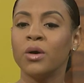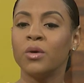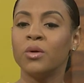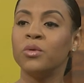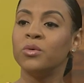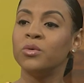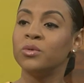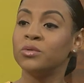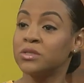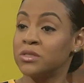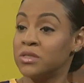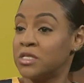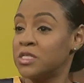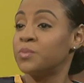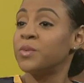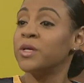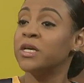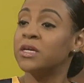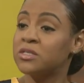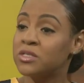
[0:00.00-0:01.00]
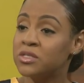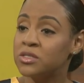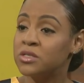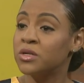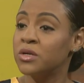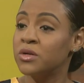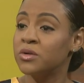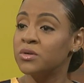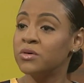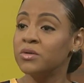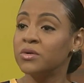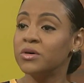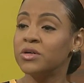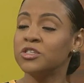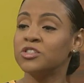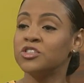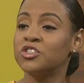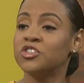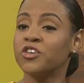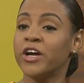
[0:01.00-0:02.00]
who speaks to you
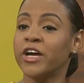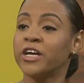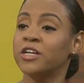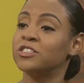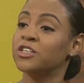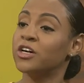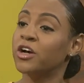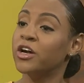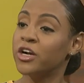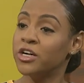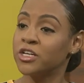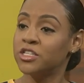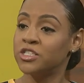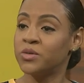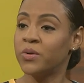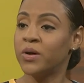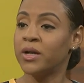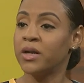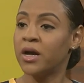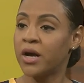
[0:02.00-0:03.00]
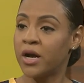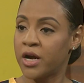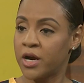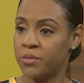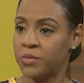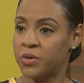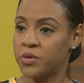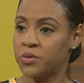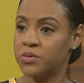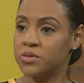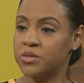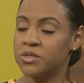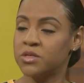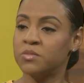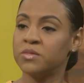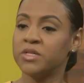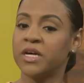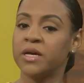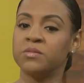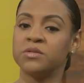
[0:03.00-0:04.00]
is trying to hurt you and harm you.
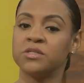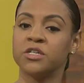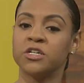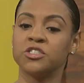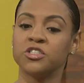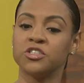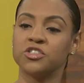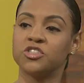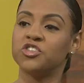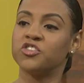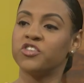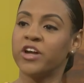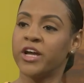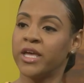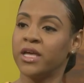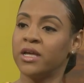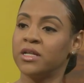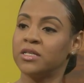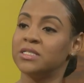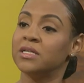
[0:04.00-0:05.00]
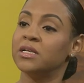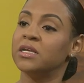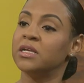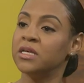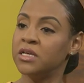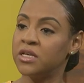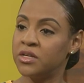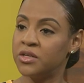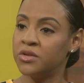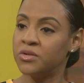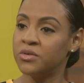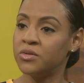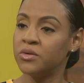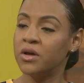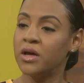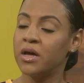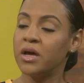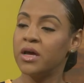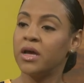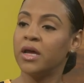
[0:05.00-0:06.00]
Sometimes they're just trying to lead you
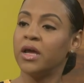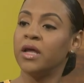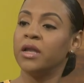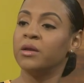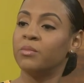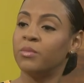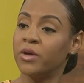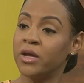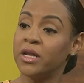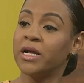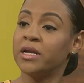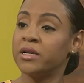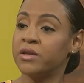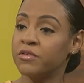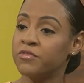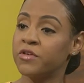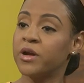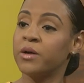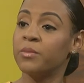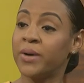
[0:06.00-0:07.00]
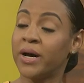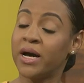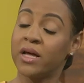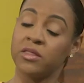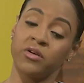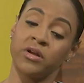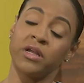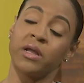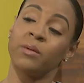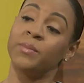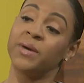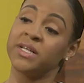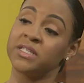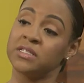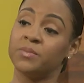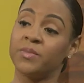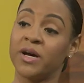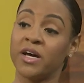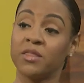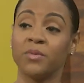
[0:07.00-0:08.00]
in, in a different path or in a
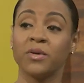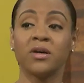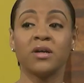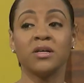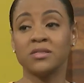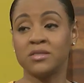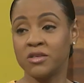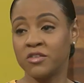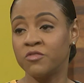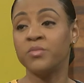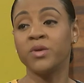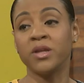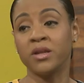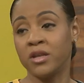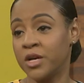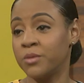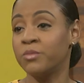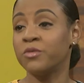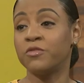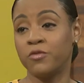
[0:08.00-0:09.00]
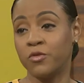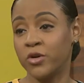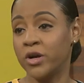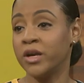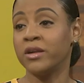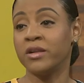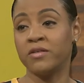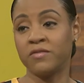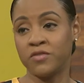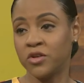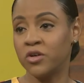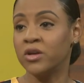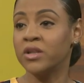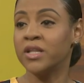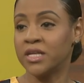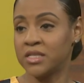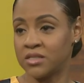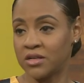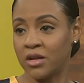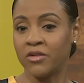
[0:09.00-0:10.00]
better path because they've been there before and they've done
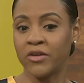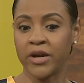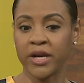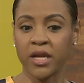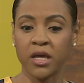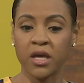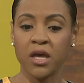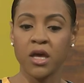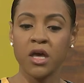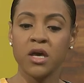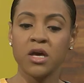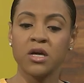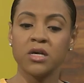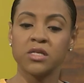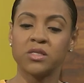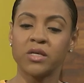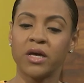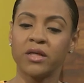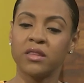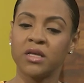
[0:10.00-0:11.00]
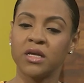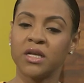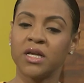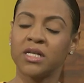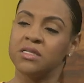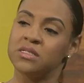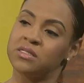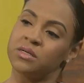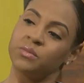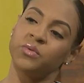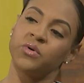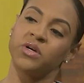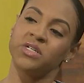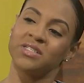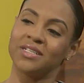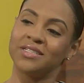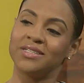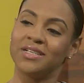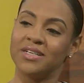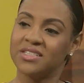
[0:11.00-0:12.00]
that already. So I think that it's
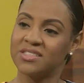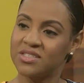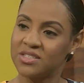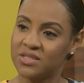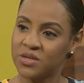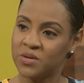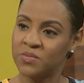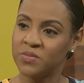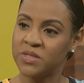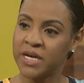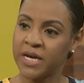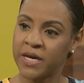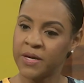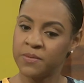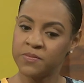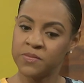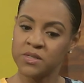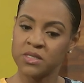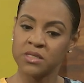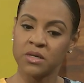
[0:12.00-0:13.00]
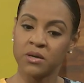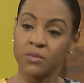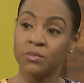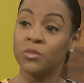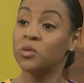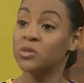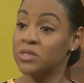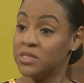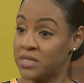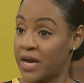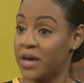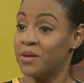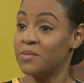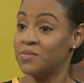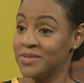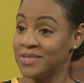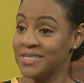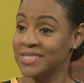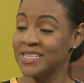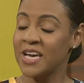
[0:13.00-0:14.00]
important to listen sometimes, most
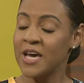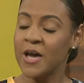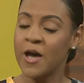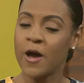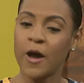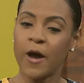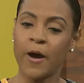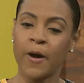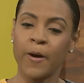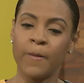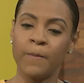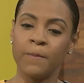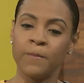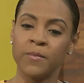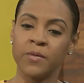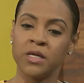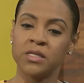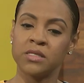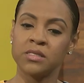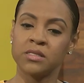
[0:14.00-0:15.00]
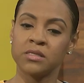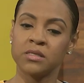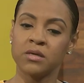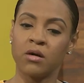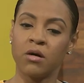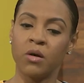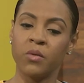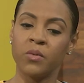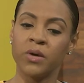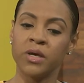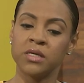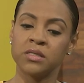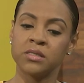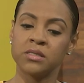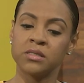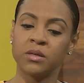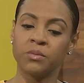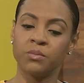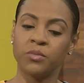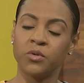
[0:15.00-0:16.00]
times. Um, it's
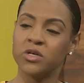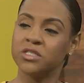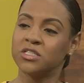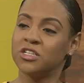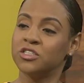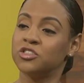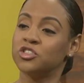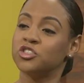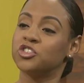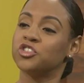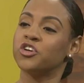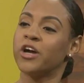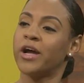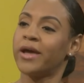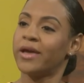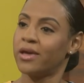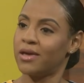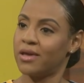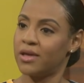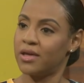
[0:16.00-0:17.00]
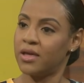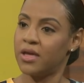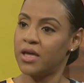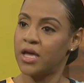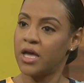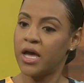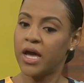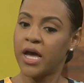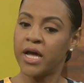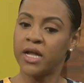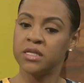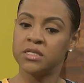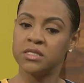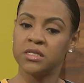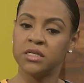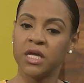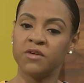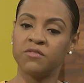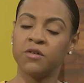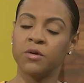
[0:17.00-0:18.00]
always important to try and
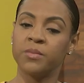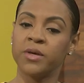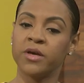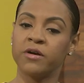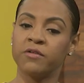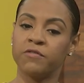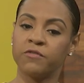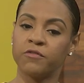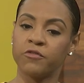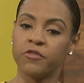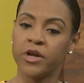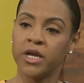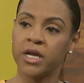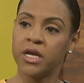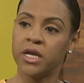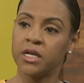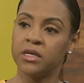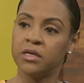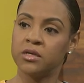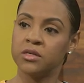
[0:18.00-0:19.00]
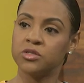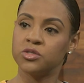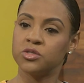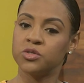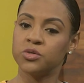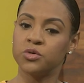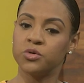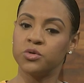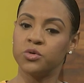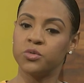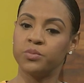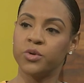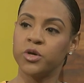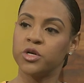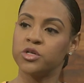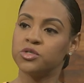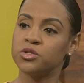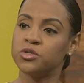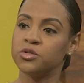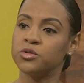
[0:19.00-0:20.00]
to never be afraid to
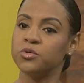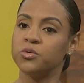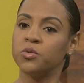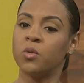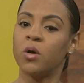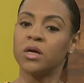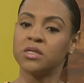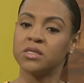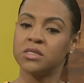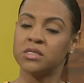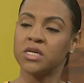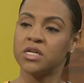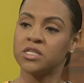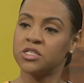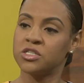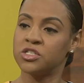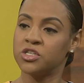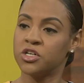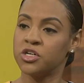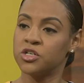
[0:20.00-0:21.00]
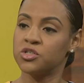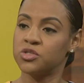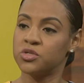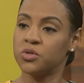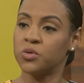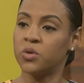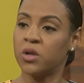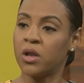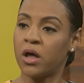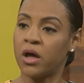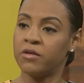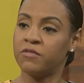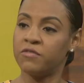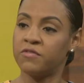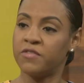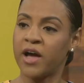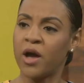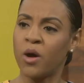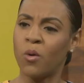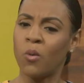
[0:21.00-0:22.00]
pursue what sets your soul on
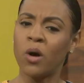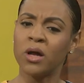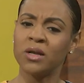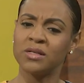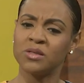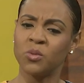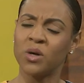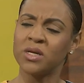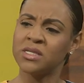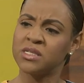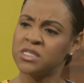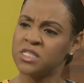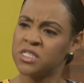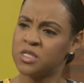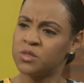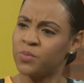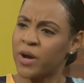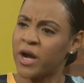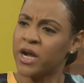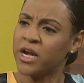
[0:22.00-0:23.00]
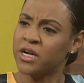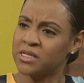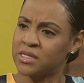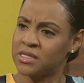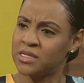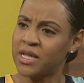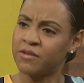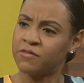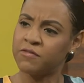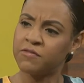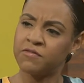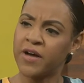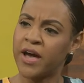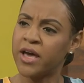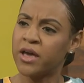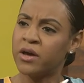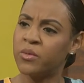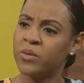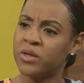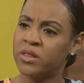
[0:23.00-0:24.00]
fire, what, what sparks that
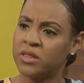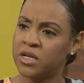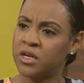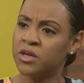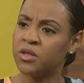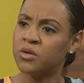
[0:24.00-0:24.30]
fire within